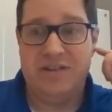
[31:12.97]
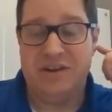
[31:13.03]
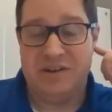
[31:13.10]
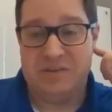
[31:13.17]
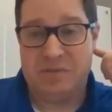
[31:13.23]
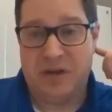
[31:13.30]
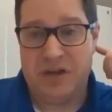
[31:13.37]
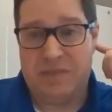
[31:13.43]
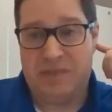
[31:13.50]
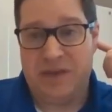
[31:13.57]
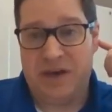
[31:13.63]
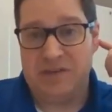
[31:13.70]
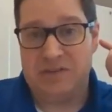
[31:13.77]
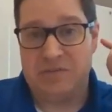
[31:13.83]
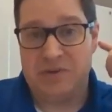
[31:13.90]
There's probably
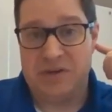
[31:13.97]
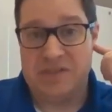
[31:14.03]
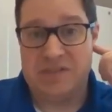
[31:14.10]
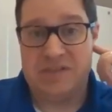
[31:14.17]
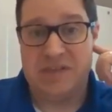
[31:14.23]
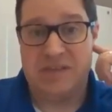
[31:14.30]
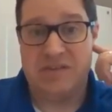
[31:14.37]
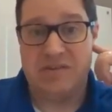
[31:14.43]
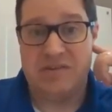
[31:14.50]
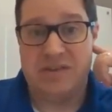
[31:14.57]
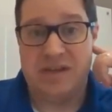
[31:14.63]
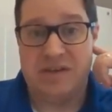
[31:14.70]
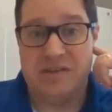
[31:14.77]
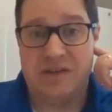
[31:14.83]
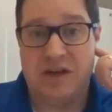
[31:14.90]
1,000 ways to set those
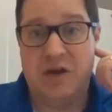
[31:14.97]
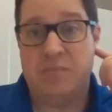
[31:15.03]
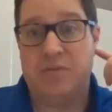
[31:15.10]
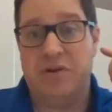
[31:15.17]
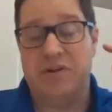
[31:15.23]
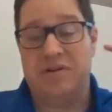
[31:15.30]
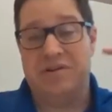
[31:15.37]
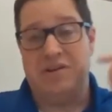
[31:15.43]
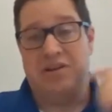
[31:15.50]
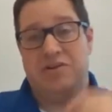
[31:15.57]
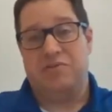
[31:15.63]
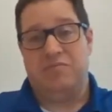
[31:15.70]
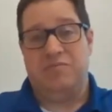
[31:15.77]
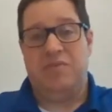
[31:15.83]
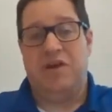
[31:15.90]
things up and,
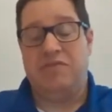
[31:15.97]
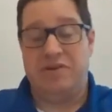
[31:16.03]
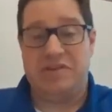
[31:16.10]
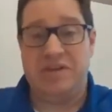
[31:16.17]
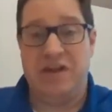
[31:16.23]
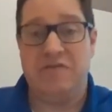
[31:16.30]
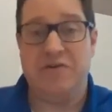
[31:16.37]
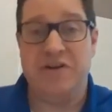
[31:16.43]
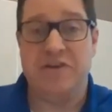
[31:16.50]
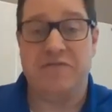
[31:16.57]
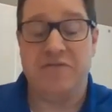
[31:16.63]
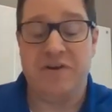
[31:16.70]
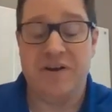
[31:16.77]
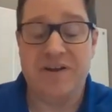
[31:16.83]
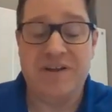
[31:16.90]
every
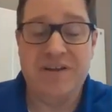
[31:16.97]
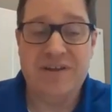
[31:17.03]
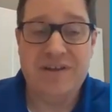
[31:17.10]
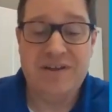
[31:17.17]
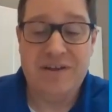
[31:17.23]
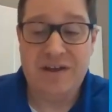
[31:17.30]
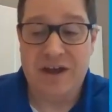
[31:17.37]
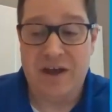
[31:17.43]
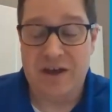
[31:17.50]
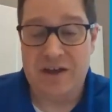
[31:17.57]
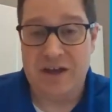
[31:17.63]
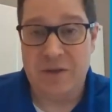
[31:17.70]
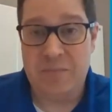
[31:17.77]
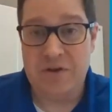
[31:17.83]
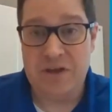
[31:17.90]
different
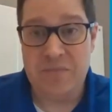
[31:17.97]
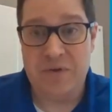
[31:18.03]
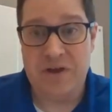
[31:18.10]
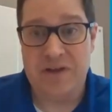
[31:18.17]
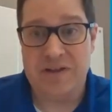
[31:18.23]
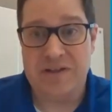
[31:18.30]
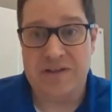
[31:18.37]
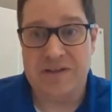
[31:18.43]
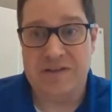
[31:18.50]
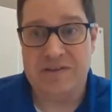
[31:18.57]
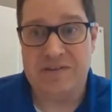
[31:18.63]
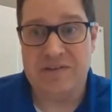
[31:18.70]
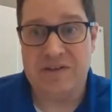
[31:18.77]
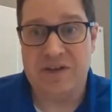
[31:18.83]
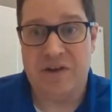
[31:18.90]
company, but
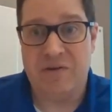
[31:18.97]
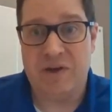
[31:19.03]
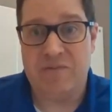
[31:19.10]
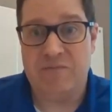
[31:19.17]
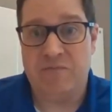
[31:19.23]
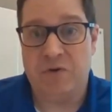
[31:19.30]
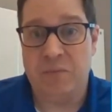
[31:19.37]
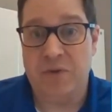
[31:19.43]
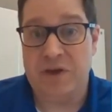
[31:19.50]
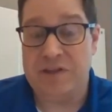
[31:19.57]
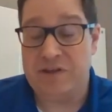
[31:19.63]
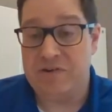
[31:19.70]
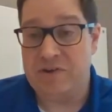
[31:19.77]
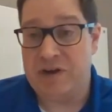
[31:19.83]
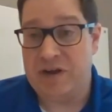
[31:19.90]
it's kind of like
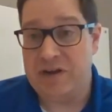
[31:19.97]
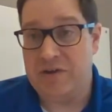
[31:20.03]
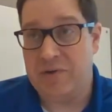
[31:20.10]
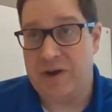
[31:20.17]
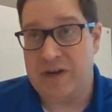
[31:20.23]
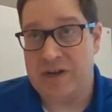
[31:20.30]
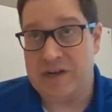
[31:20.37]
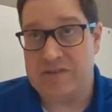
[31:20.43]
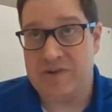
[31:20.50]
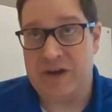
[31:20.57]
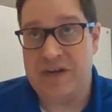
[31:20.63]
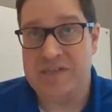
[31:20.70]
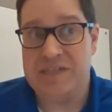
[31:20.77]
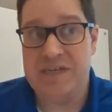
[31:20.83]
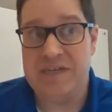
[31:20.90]
formulate your routing guide
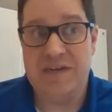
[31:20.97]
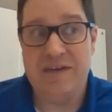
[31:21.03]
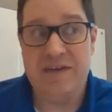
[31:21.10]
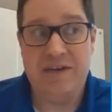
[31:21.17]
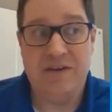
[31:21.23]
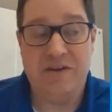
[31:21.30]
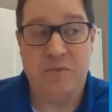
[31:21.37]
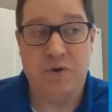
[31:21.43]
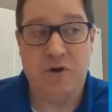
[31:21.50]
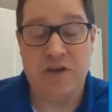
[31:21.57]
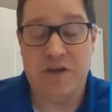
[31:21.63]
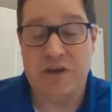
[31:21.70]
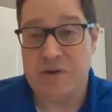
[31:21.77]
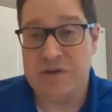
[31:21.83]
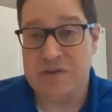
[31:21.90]
strategy. Where
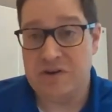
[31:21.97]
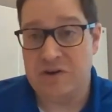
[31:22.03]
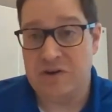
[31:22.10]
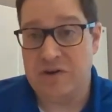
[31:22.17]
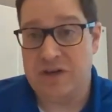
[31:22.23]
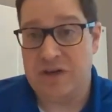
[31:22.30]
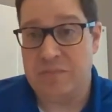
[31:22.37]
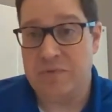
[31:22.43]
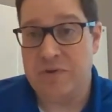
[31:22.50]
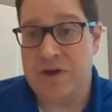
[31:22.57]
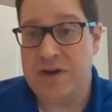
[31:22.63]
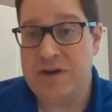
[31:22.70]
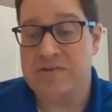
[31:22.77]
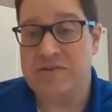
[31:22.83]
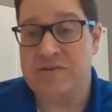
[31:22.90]
do you insert your key
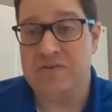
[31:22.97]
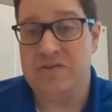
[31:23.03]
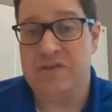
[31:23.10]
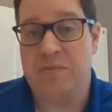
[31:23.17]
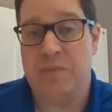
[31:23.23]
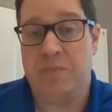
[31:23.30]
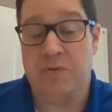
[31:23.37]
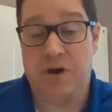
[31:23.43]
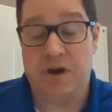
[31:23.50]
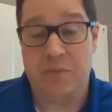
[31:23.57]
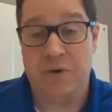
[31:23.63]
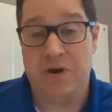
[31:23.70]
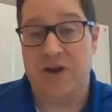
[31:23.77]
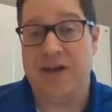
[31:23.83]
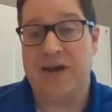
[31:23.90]
players? Who's going to be
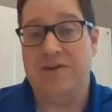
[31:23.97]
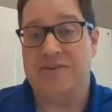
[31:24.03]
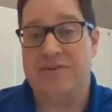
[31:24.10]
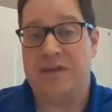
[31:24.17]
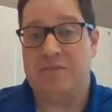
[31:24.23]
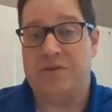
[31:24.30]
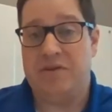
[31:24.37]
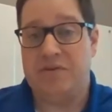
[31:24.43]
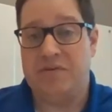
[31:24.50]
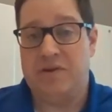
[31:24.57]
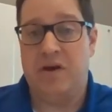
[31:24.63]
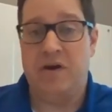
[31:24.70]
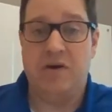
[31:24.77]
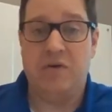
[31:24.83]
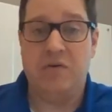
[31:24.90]
primary? How deep do you
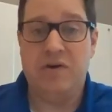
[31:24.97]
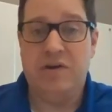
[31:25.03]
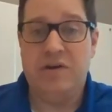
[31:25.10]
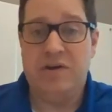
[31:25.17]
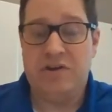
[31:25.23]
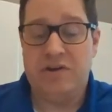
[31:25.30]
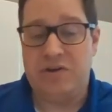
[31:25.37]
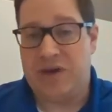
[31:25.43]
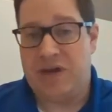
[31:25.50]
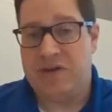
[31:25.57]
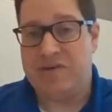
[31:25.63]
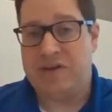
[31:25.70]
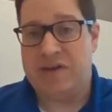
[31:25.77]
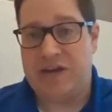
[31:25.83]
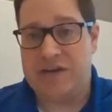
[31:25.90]
go? Do you
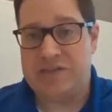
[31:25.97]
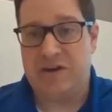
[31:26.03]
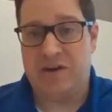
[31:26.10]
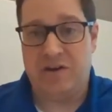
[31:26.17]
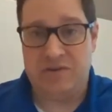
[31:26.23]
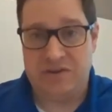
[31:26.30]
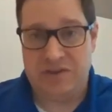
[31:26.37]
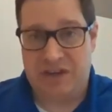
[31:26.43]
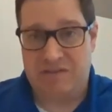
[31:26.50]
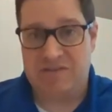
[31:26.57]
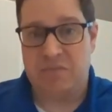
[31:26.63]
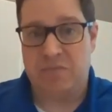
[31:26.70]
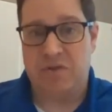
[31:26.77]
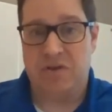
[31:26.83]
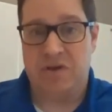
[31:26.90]
have a catch-all? Do you have
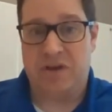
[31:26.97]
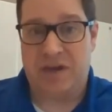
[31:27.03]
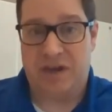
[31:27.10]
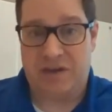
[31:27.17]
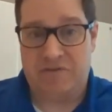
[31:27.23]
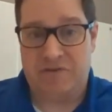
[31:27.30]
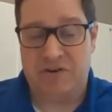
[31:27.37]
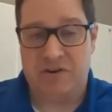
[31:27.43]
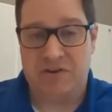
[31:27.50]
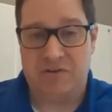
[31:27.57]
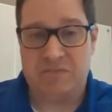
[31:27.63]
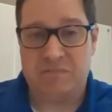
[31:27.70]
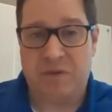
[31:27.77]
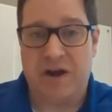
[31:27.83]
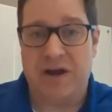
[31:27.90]
someone looking after your
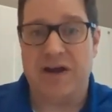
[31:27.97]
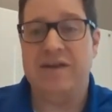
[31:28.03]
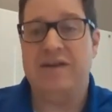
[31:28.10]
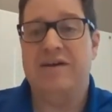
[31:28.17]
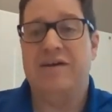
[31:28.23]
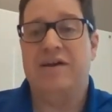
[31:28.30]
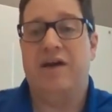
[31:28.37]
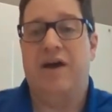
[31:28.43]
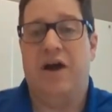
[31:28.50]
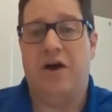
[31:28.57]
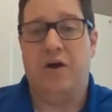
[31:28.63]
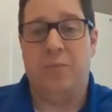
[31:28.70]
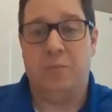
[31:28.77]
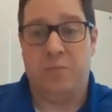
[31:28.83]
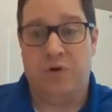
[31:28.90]
spot?
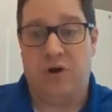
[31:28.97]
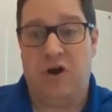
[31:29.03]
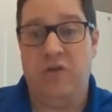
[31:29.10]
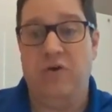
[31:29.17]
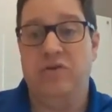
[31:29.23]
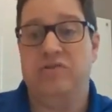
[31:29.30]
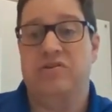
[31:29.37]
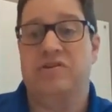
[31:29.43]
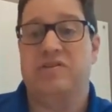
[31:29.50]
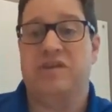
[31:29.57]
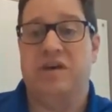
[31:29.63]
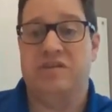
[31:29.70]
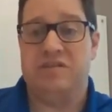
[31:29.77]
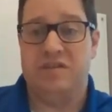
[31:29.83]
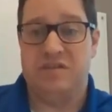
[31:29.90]
All those are
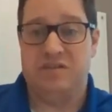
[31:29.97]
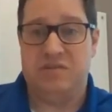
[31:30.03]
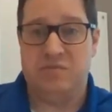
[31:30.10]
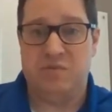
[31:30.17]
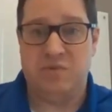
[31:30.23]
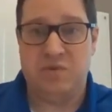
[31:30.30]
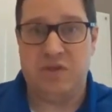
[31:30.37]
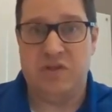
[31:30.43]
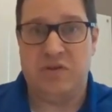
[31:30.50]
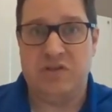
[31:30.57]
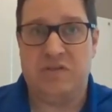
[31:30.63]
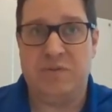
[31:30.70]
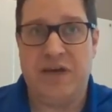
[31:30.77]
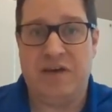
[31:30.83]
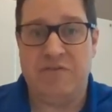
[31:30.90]
discussions you
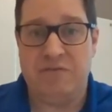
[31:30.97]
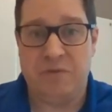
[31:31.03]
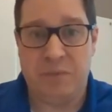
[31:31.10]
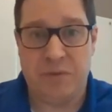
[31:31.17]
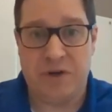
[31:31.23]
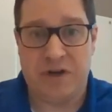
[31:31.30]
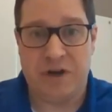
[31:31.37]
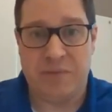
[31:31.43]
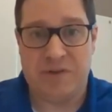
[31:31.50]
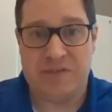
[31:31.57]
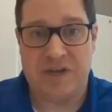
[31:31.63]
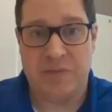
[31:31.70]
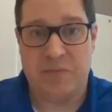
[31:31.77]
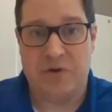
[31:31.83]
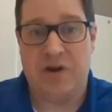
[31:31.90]
should be having from a procurement
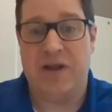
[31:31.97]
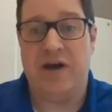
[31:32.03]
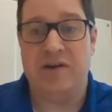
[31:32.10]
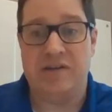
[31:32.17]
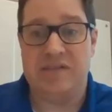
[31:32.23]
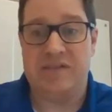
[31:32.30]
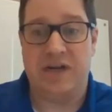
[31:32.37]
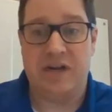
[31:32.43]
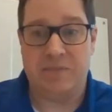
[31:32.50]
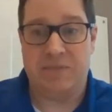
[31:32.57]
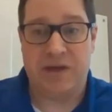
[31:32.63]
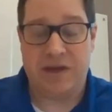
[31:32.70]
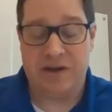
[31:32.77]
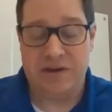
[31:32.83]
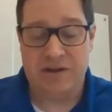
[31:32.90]
standpoint and how to set up
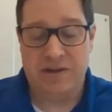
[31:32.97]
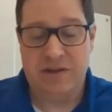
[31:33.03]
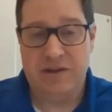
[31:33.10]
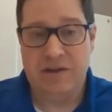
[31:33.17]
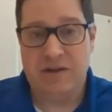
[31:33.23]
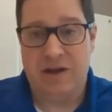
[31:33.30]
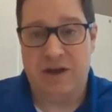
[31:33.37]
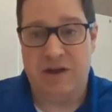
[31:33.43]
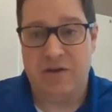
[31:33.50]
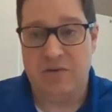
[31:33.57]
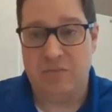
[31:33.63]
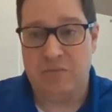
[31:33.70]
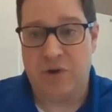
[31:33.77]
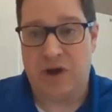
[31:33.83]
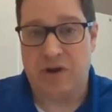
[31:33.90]
that
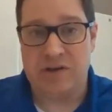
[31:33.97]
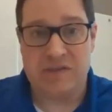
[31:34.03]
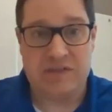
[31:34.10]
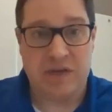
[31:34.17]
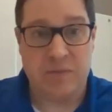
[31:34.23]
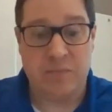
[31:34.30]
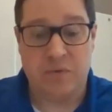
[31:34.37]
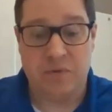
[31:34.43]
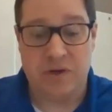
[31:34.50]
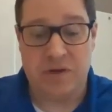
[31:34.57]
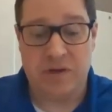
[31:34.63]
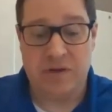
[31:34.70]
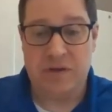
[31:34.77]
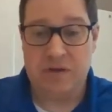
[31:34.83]
routing standpoint.